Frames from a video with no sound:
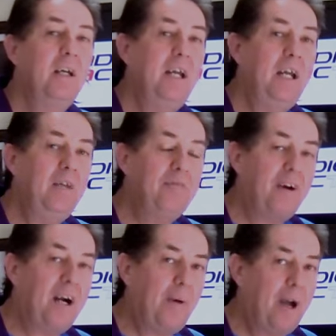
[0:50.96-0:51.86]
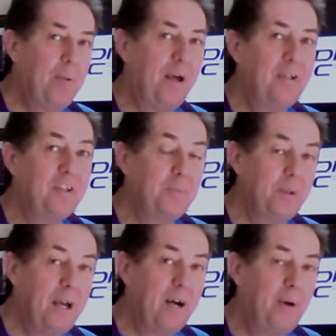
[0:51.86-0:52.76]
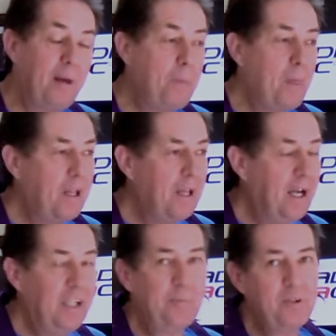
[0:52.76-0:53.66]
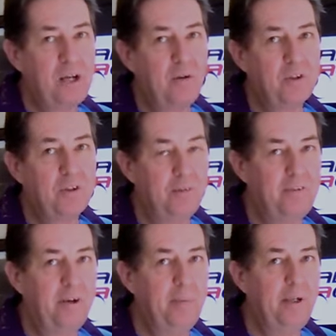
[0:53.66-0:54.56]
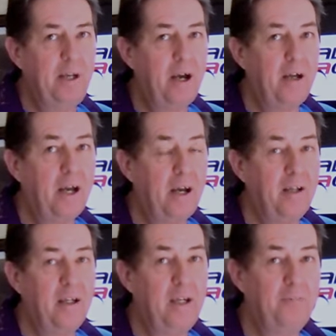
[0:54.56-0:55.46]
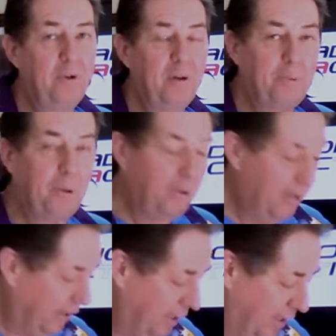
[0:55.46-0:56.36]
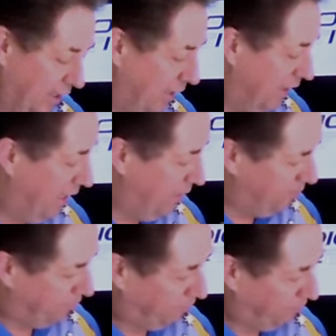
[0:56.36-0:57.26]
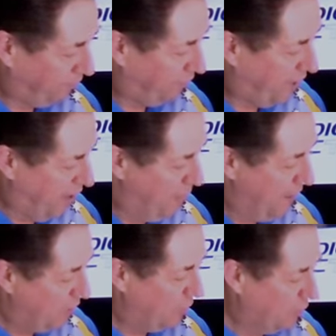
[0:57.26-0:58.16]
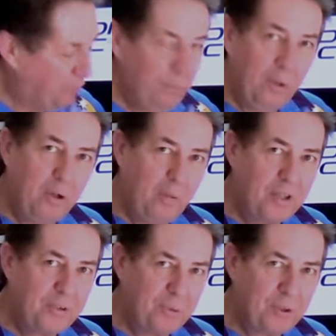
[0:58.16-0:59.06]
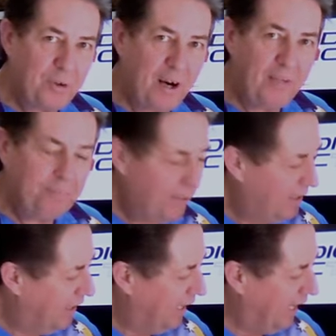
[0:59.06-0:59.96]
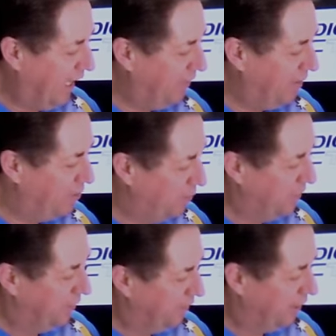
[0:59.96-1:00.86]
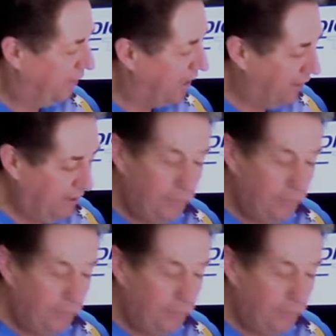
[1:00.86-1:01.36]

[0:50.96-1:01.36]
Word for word: in faraway places without one, and the results are very mediocre, if not appalling. Now, a pedestal drill will always drill straight, and if you do it correctly,